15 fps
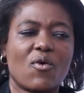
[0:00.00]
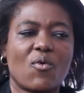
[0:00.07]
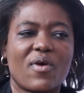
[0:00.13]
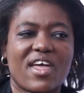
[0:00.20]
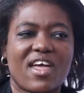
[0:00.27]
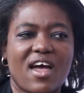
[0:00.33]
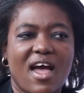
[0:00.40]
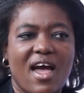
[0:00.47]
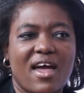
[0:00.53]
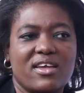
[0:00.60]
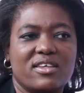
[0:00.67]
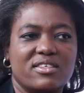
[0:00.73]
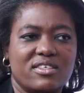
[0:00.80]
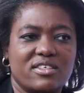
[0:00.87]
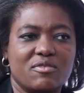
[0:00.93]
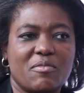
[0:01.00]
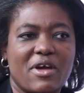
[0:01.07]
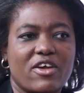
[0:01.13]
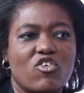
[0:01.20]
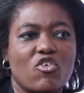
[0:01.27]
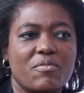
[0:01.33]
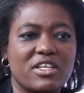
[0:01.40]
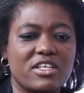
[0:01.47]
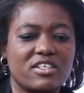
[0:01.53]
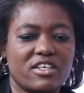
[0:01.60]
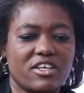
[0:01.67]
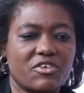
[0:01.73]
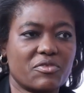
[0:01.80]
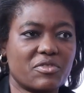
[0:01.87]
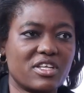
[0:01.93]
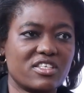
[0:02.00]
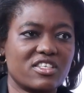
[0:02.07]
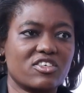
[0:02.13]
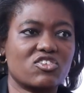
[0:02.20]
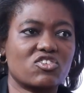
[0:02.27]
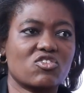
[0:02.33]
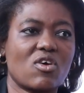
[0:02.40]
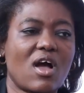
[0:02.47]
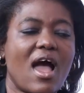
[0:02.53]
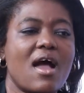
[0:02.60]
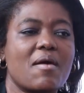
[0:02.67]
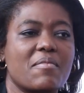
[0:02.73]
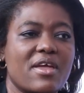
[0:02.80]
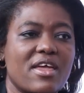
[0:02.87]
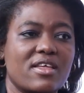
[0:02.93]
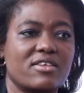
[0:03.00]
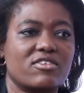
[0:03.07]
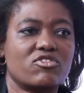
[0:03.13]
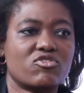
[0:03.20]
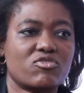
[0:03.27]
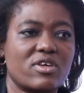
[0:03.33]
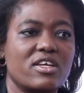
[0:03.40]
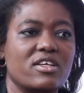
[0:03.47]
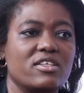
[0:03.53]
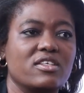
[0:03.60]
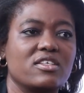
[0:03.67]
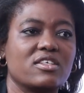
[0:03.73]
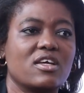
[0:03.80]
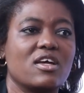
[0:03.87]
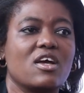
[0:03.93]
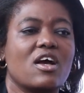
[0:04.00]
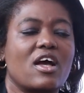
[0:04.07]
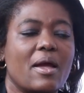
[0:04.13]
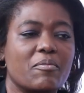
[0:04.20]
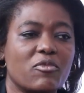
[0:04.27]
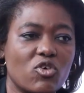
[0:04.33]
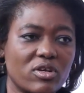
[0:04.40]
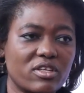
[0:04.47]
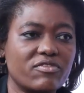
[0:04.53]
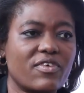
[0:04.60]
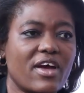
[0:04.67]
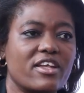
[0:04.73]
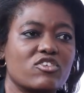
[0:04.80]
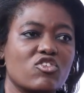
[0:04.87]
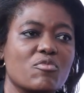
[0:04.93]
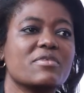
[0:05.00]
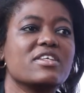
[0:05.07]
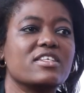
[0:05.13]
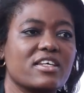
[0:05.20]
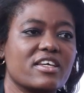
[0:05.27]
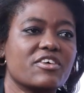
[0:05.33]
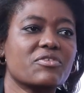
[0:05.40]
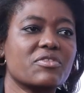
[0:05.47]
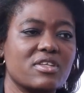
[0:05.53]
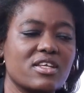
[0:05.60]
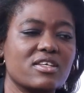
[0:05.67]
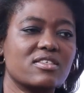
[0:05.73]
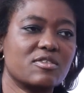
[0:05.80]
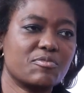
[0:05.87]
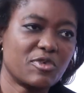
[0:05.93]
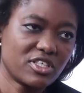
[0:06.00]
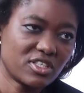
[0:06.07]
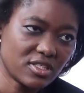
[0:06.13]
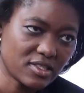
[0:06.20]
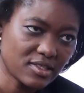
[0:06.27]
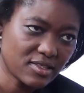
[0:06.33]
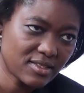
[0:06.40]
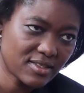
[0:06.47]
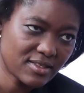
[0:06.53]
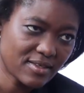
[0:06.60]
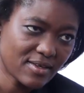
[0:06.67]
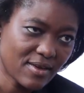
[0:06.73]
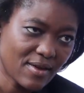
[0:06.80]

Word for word: where I did my community health nursing. So I'm a trained, qualified community health nurse specialist.